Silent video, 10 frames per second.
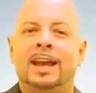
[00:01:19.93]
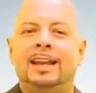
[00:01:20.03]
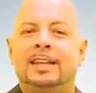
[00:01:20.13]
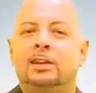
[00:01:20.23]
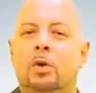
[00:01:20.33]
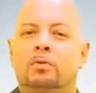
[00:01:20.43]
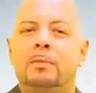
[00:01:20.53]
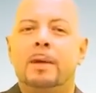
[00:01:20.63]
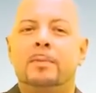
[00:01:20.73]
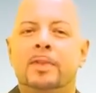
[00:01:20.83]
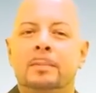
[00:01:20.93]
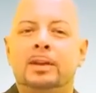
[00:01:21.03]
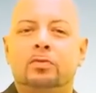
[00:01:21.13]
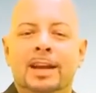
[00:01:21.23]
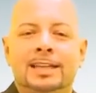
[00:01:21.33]
and they don't remember them
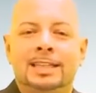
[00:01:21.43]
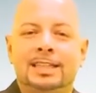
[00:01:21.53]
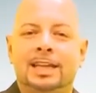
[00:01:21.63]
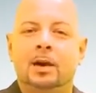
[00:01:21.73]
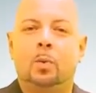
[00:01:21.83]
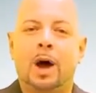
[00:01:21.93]
in great detail.